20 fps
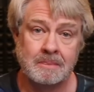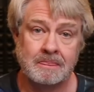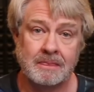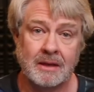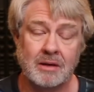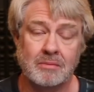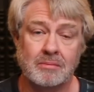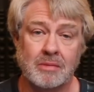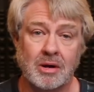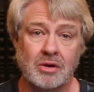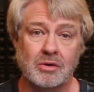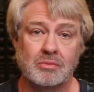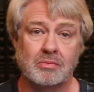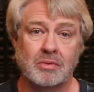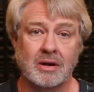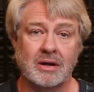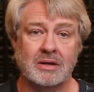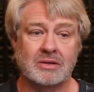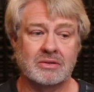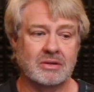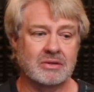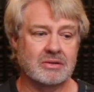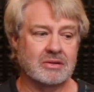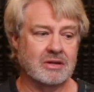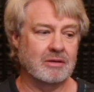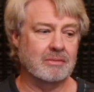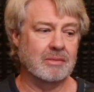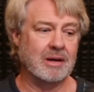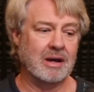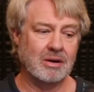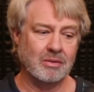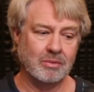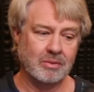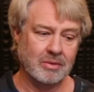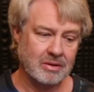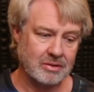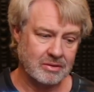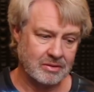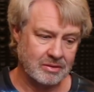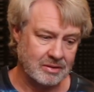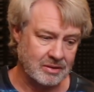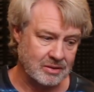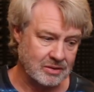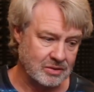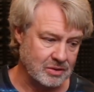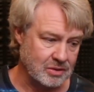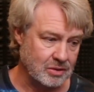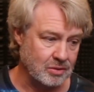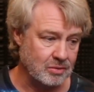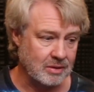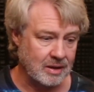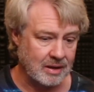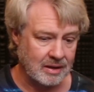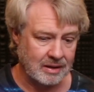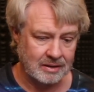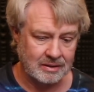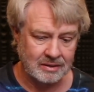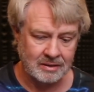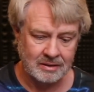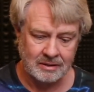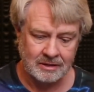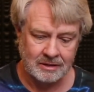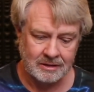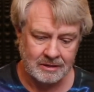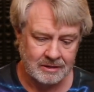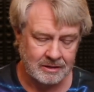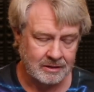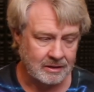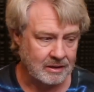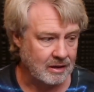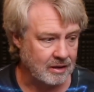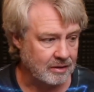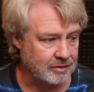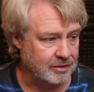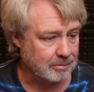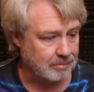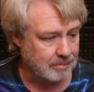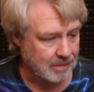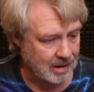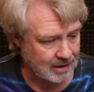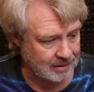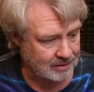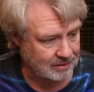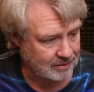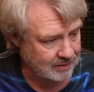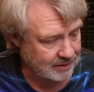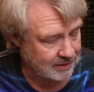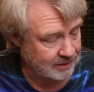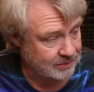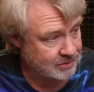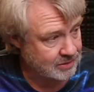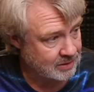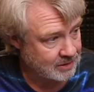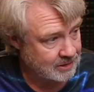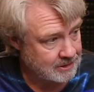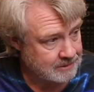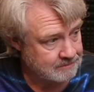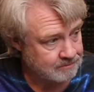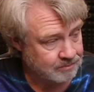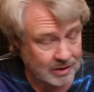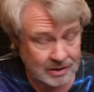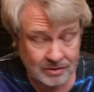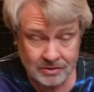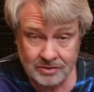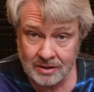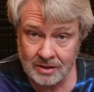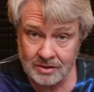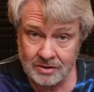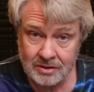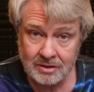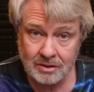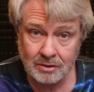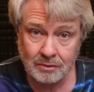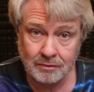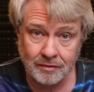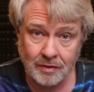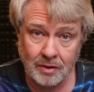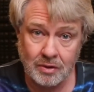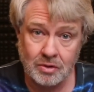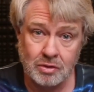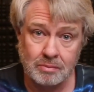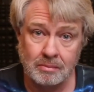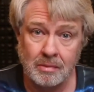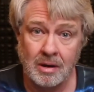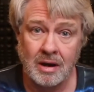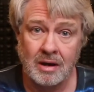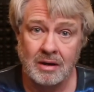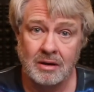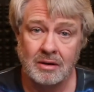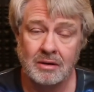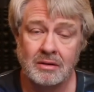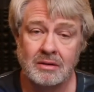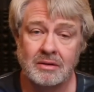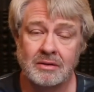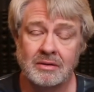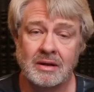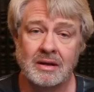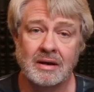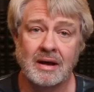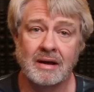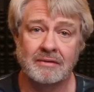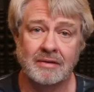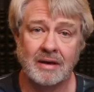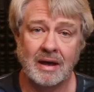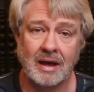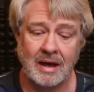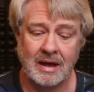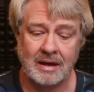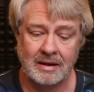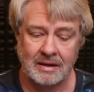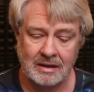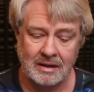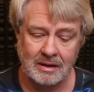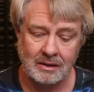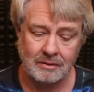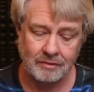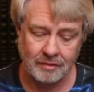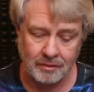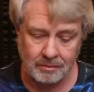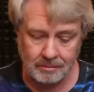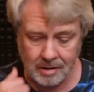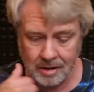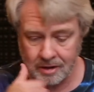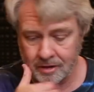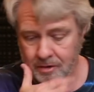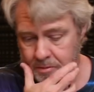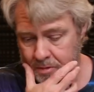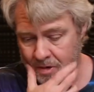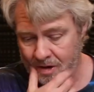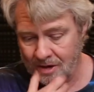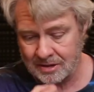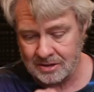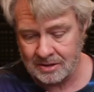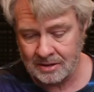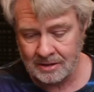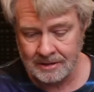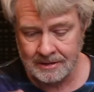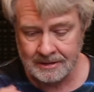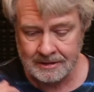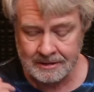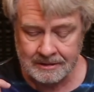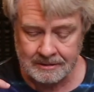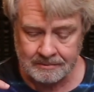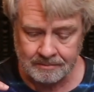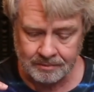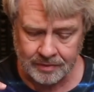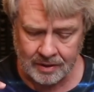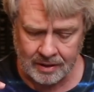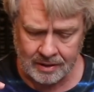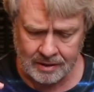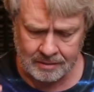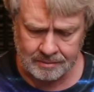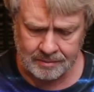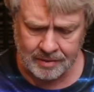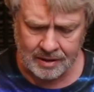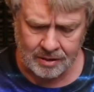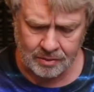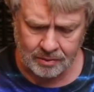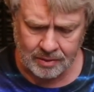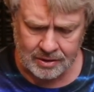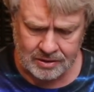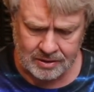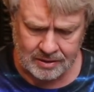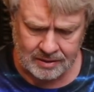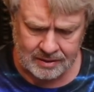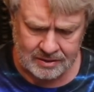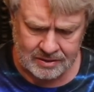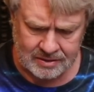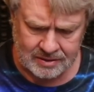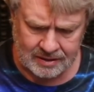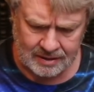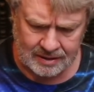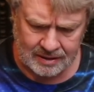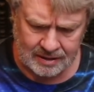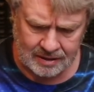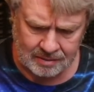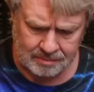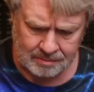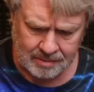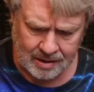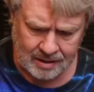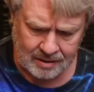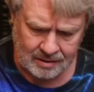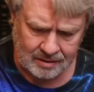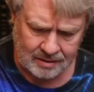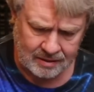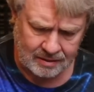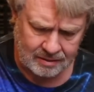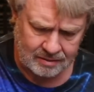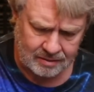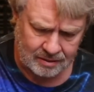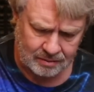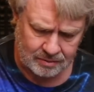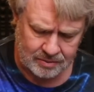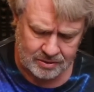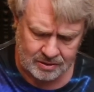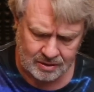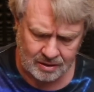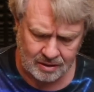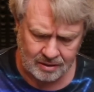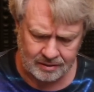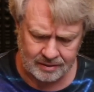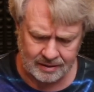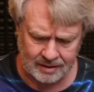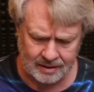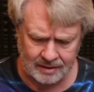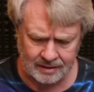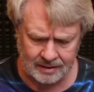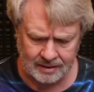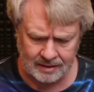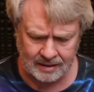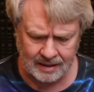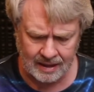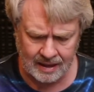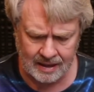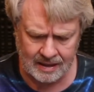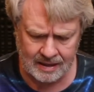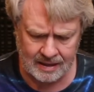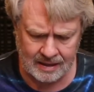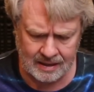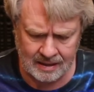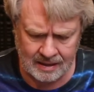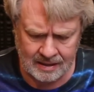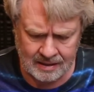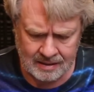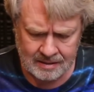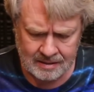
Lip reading: and Monoprice has come out with this new line called the Monoliths. This isn't the first model that I've had in from Monoprice. They originally sent in a monolith that was called a KBAS